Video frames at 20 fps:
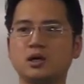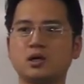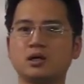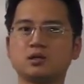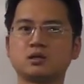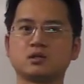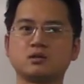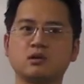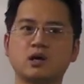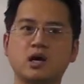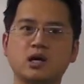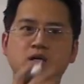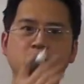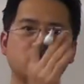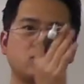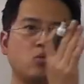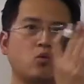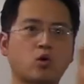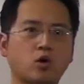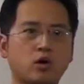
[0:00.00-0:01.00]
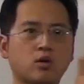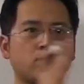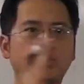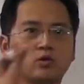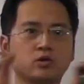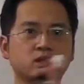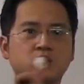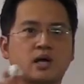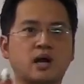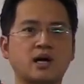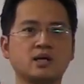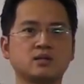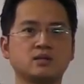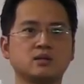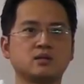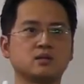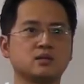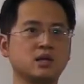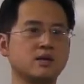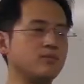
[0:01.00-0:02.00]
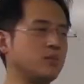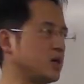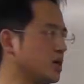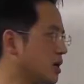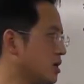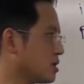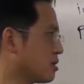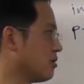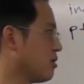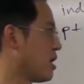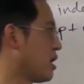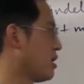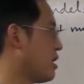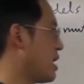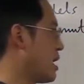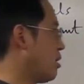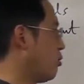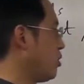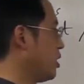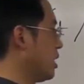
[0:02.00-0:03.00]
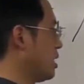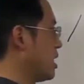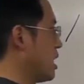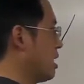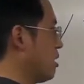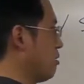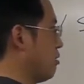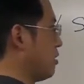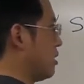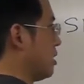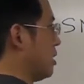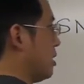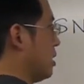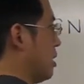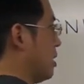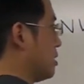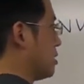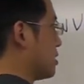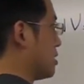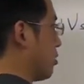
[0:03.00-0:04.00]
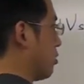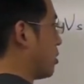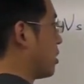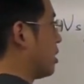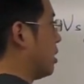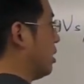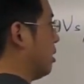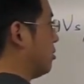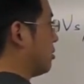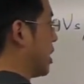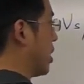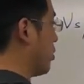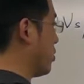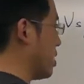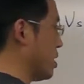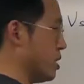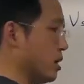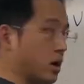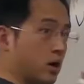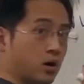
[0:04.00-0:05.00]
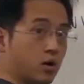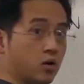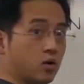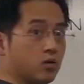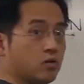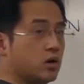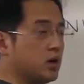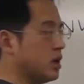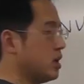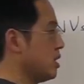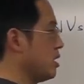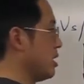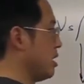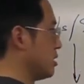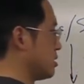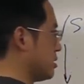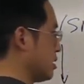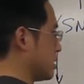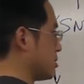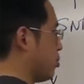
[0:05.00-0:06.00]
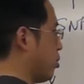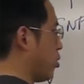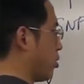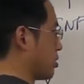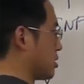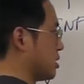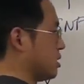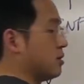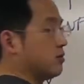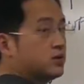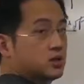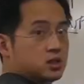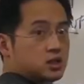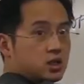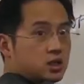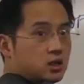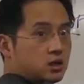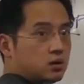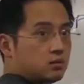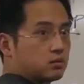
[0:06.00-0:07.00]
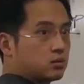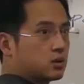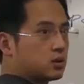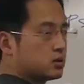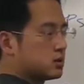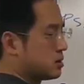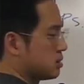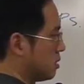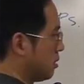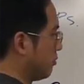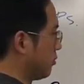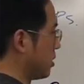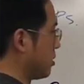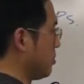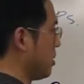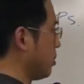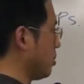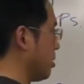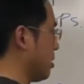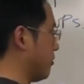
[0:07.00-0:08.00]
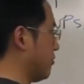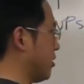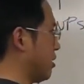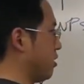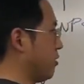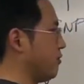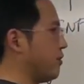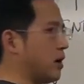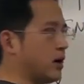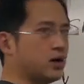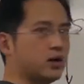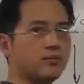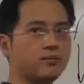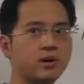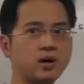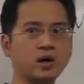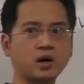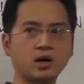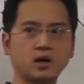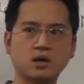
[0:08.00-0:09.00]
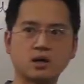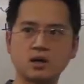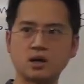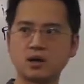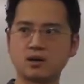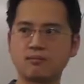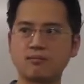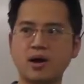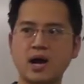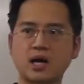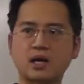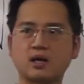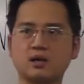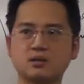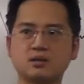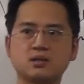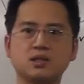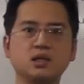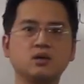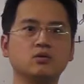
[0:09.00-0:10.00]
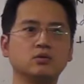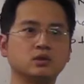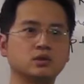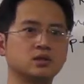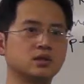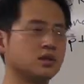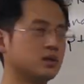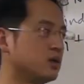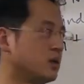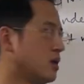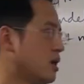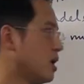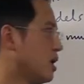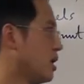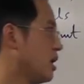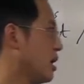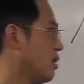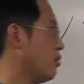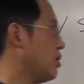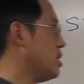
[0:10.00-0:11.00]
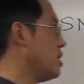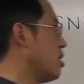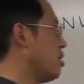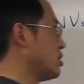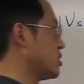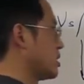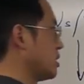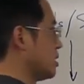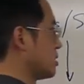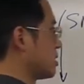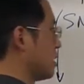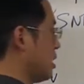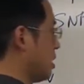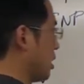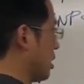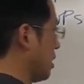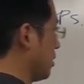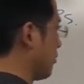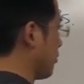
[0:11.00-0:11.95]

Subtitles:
so that they're in workable sizes. And because of that, now we inherit a certain clone that we know is this portion of the genome, because hopefully people have verified it by back-end sequencing. And we know it's going to target,